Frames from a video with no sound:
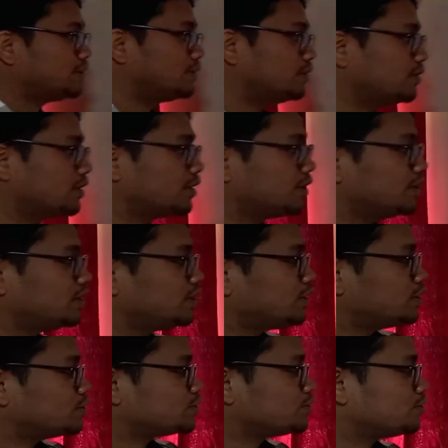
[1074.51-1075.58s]
Okay,
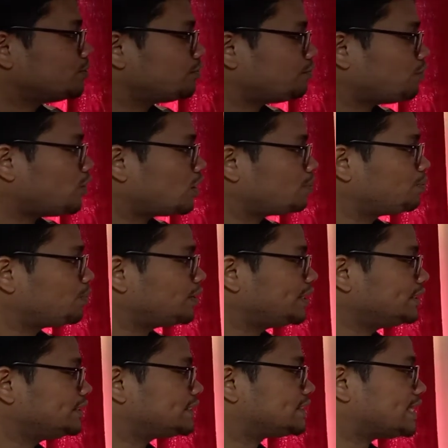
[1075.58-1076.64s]
so for putting
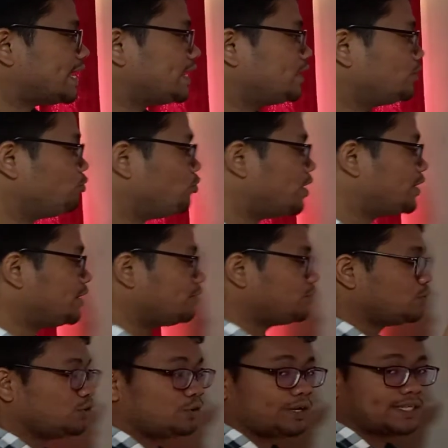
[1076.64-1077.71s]
the sign, what you have to
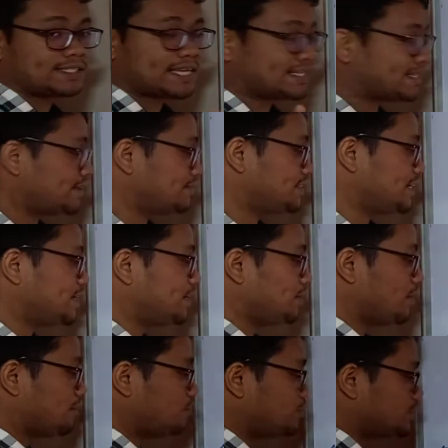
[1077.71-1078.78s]
do is, as I have said, you
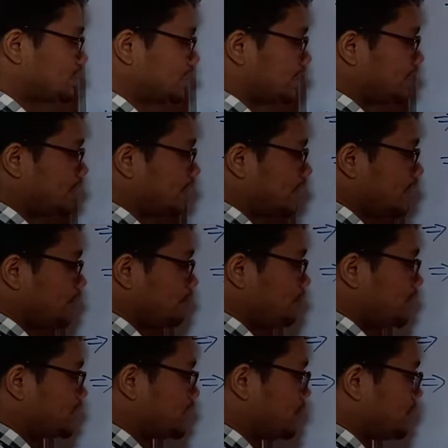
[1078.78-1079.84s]
have to see
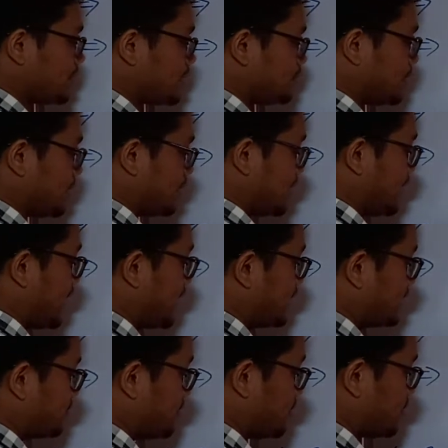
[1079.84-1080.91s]
which number is bigger. 8 is
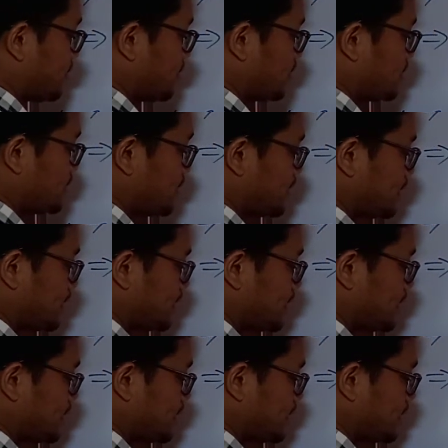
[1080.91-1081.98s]
bigger or
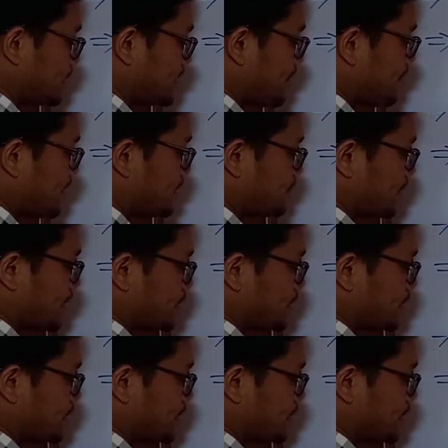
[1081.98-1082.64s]
7 is bigger.